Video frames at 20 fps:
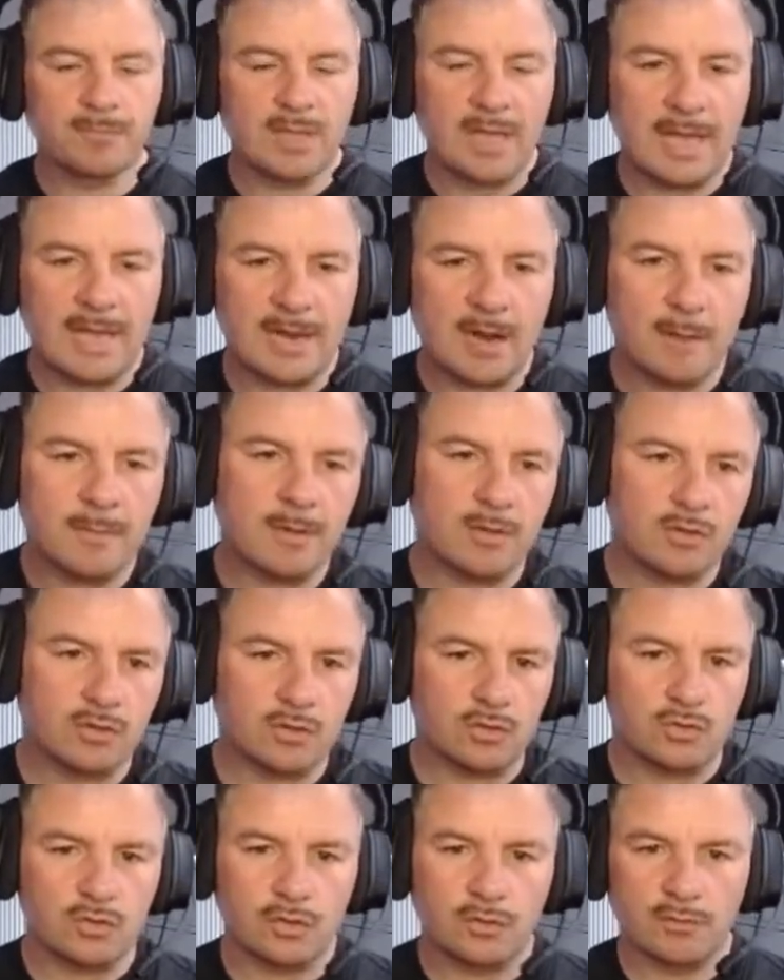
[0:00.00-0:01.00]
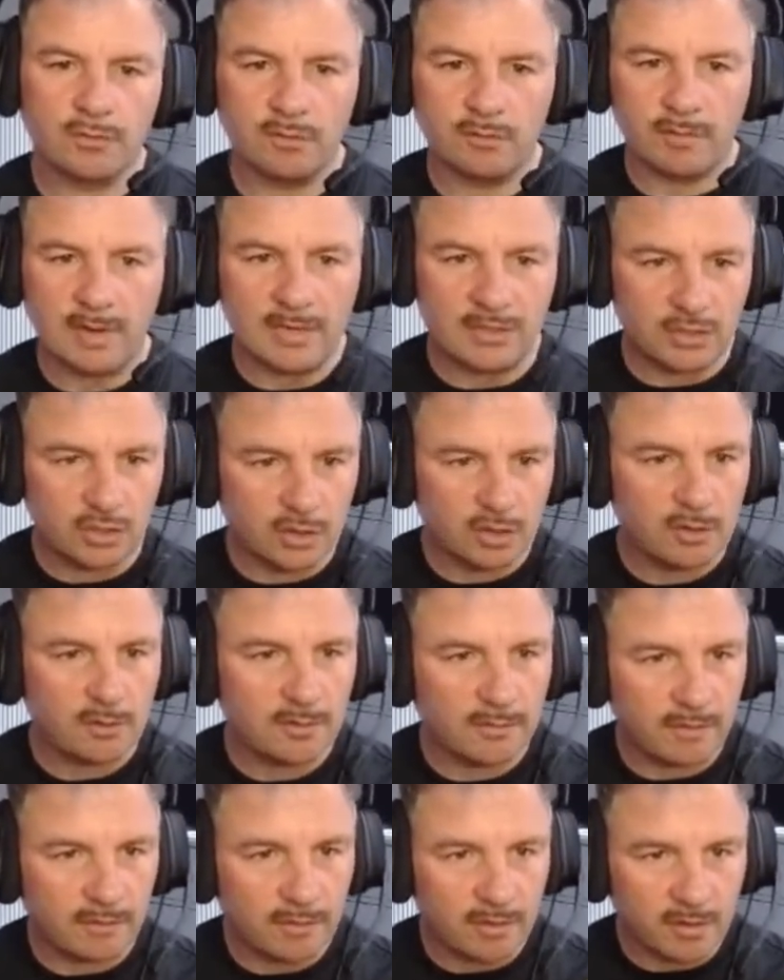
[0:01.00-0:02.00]
And I'm not too sure of the ratio.
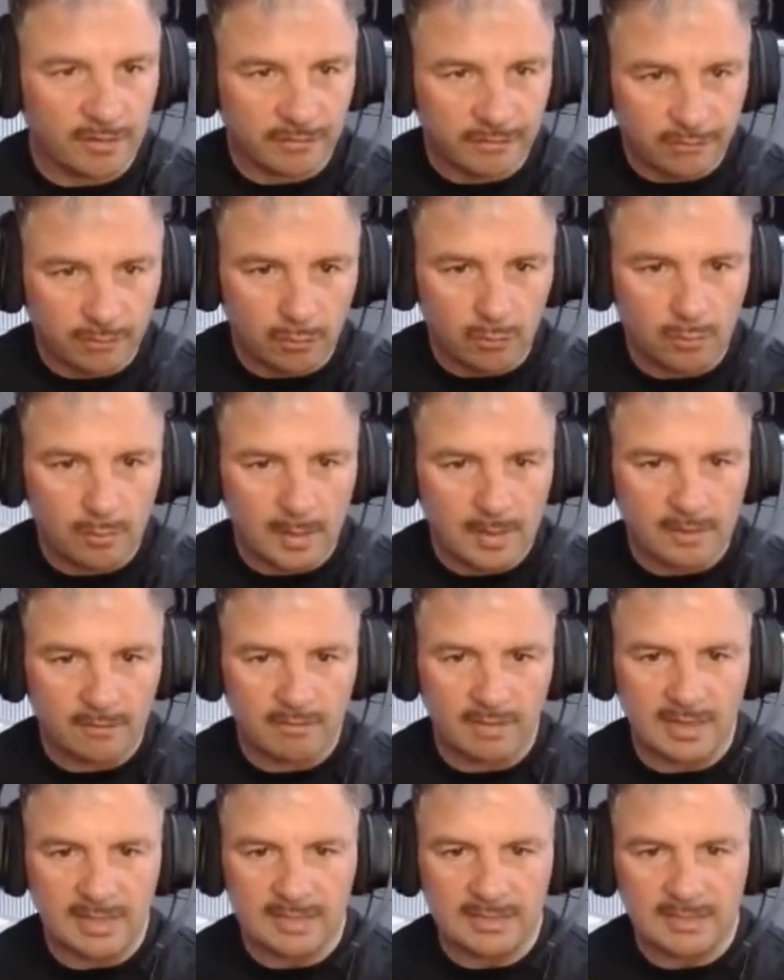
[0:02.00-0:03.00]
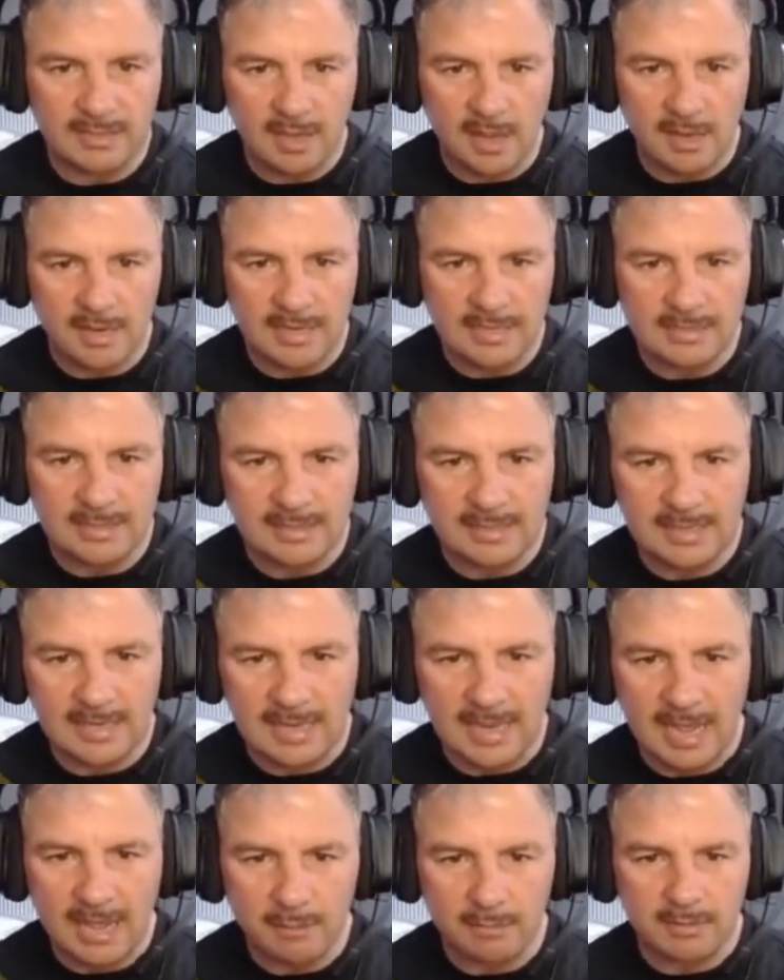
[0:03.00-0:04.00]
If I've got a full one of these, I need to
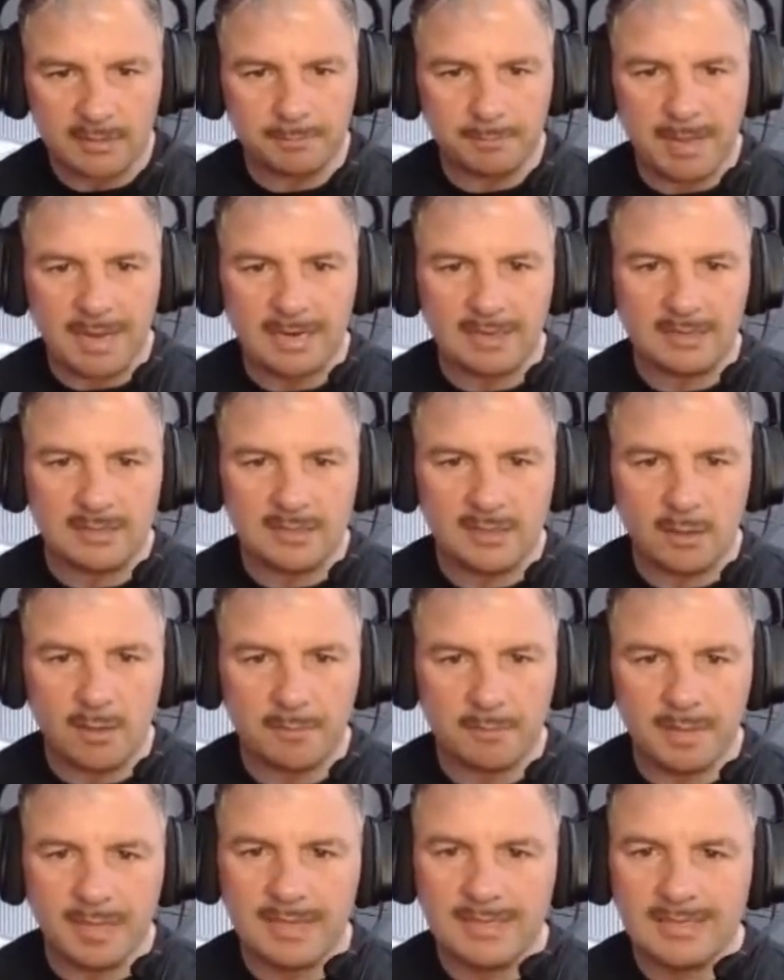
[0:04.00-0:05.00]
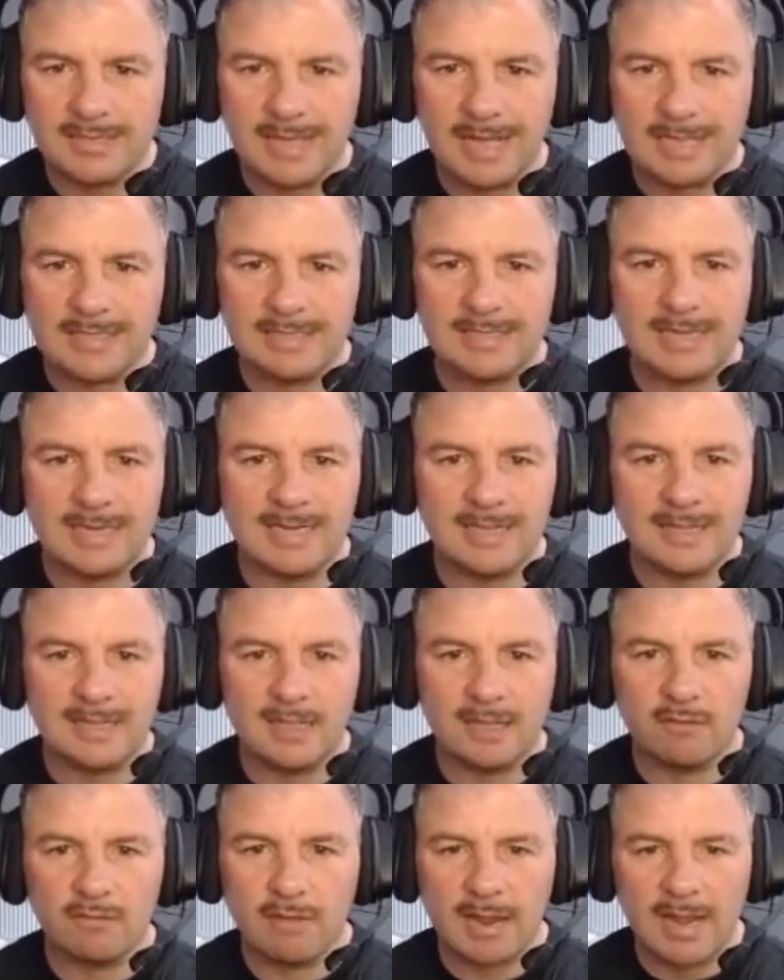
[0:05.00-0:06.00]
see how it's balanced. So I'm going to start setting
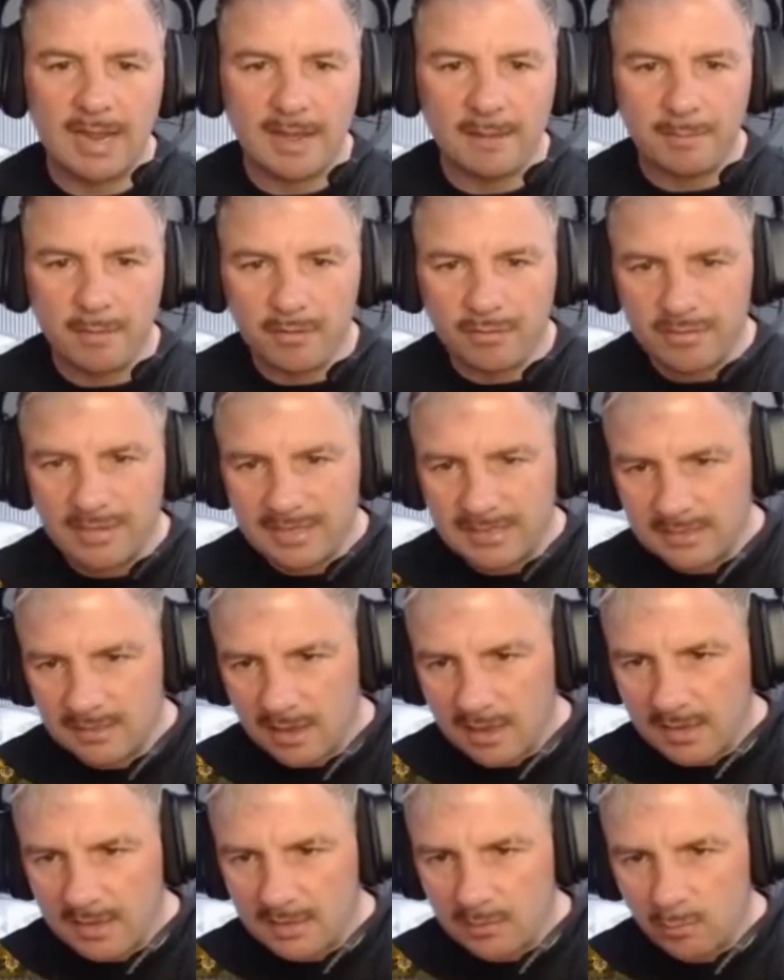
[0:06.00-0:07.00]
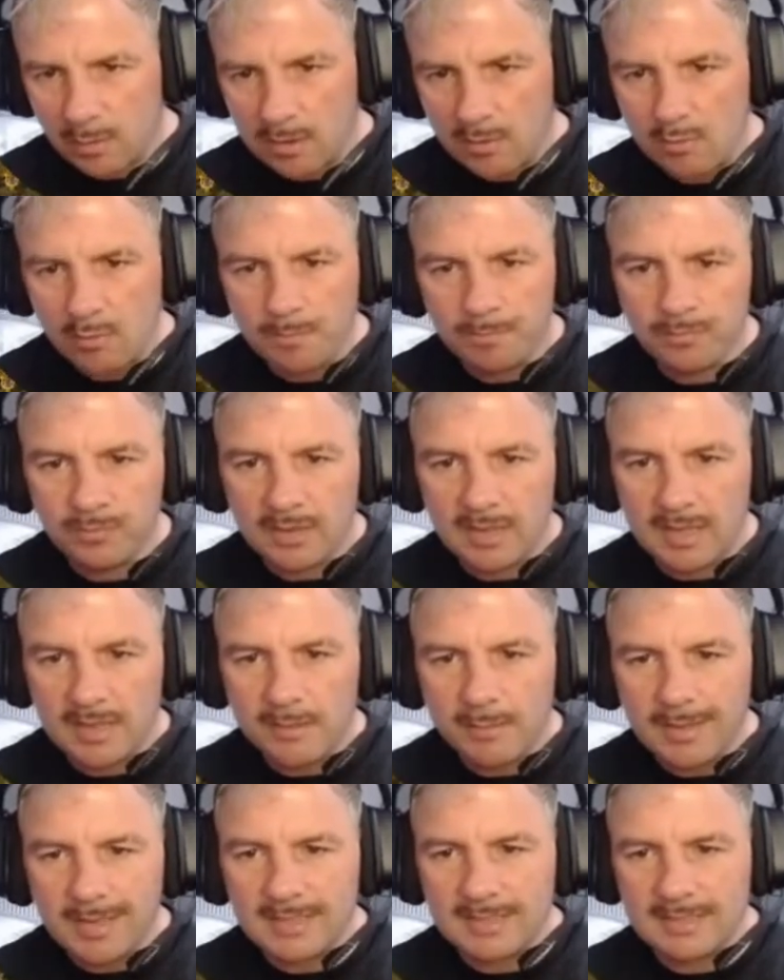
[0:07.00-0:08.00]
the array up on this side as well. And
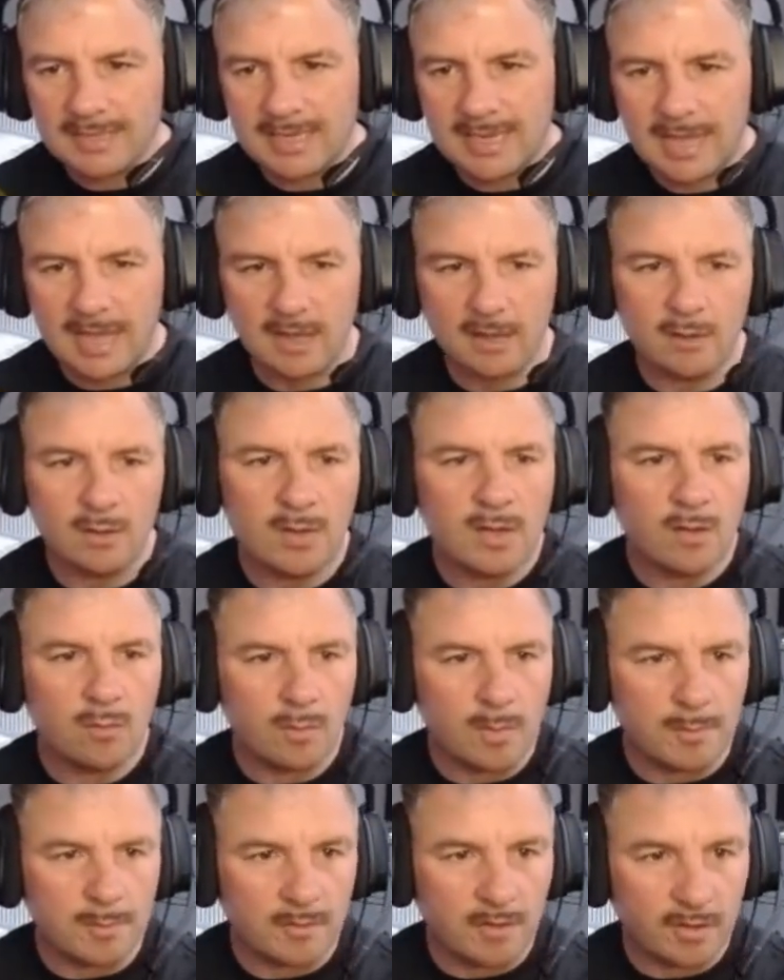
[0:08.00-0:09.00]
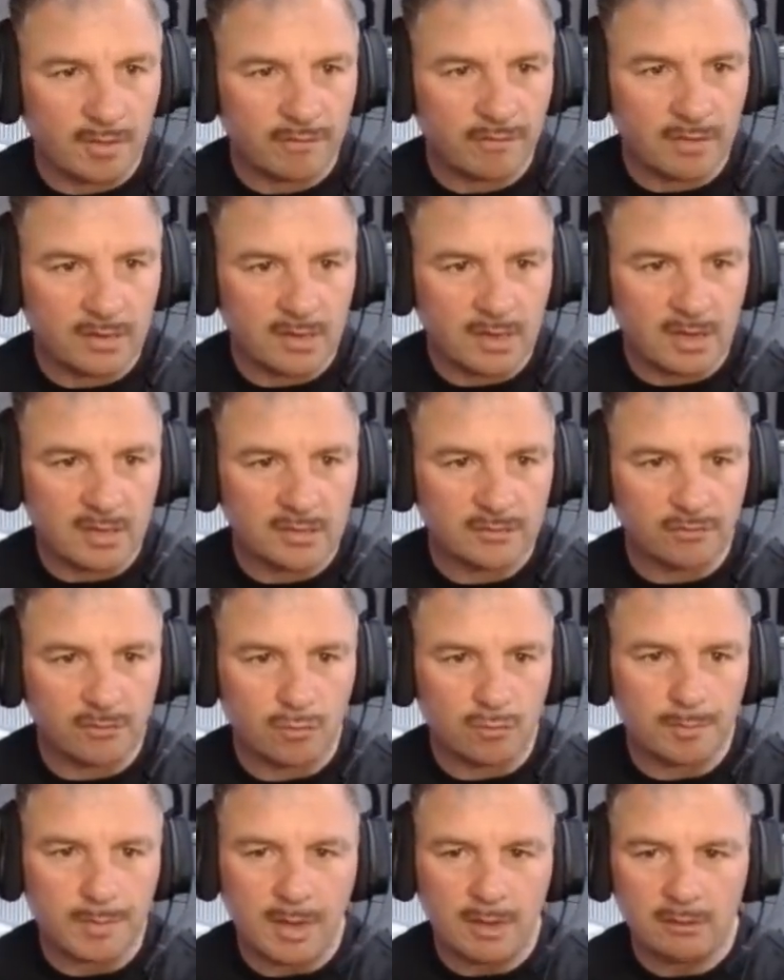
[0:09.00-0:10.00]
then we can see how, when we've got a very nice
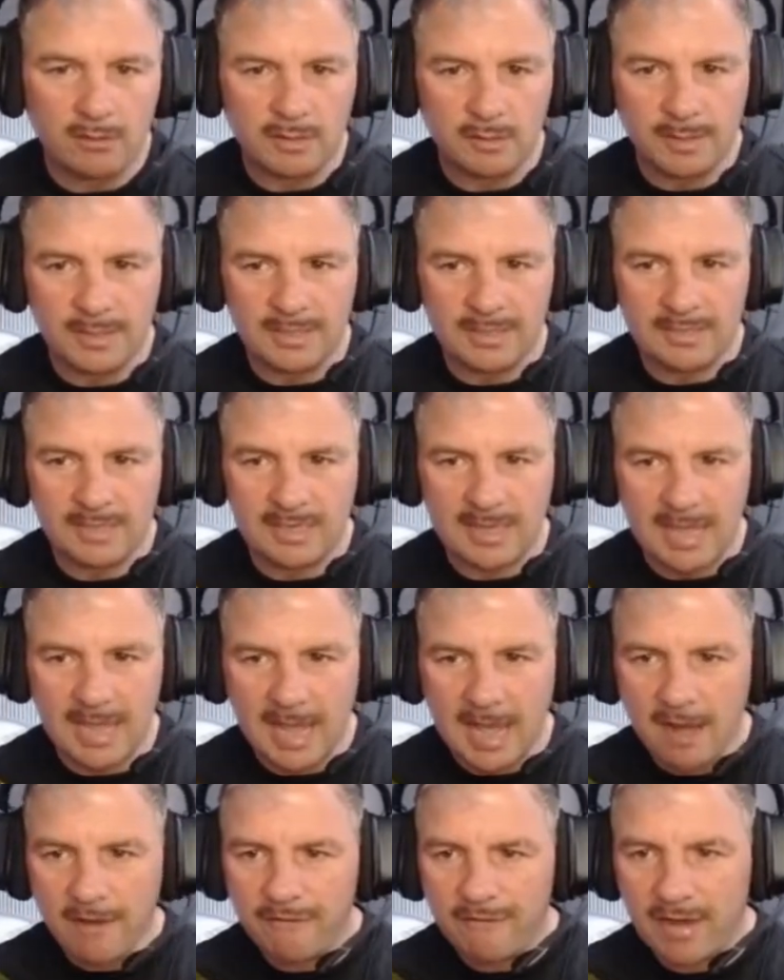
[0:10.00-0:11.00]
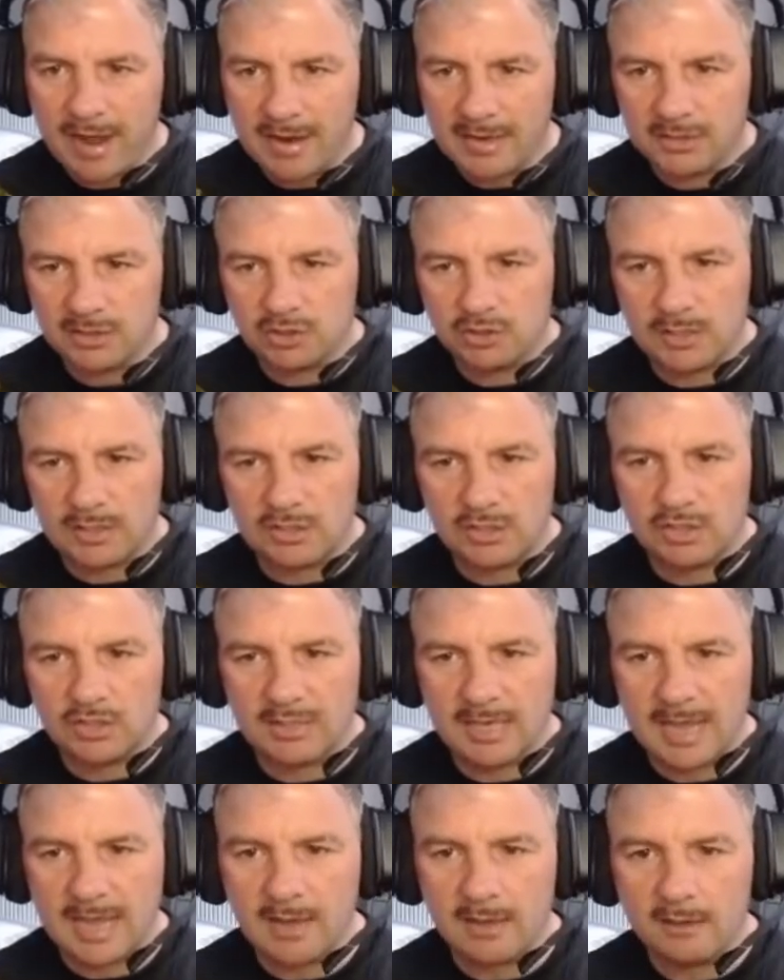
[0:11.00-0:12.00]
full belt, we can see how far it stretches
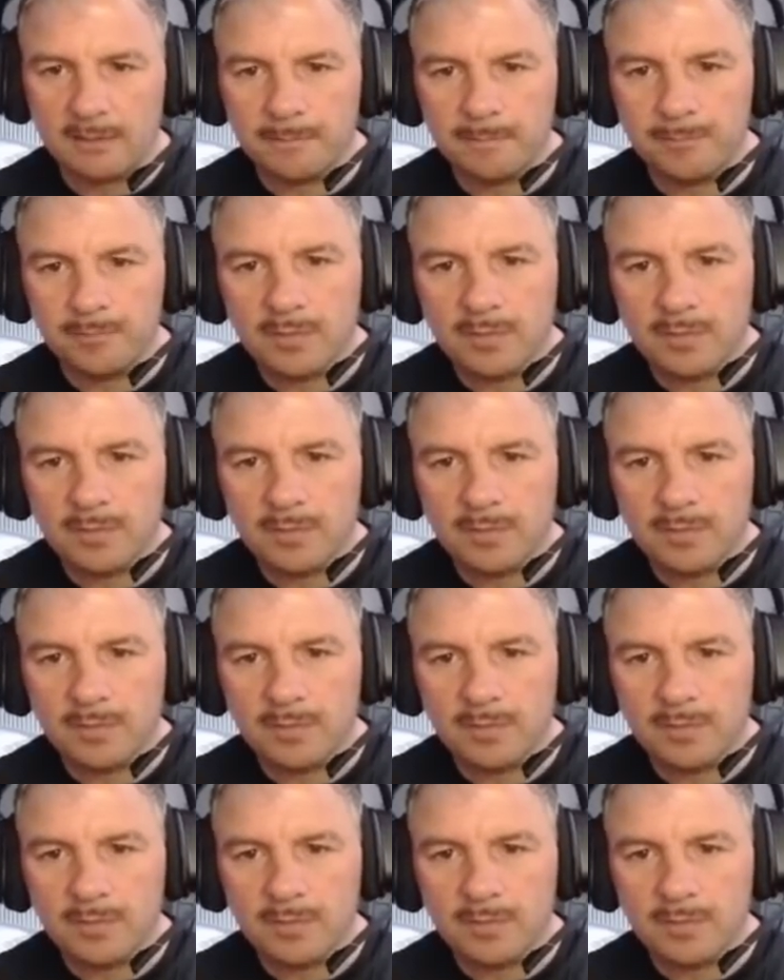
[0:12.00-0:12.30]
down.